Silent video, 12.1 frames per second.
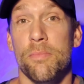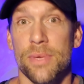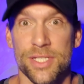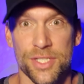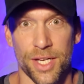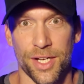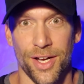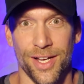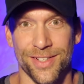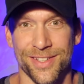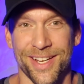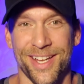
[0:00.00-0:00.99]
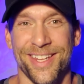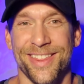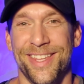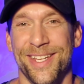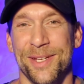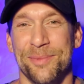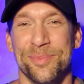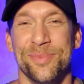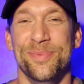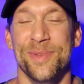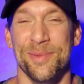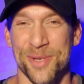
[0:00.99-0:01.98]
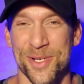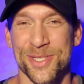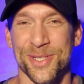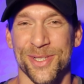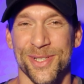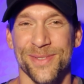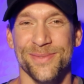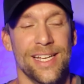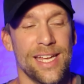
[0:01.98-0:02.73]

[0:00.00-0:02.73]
Miss Saigon, the musical,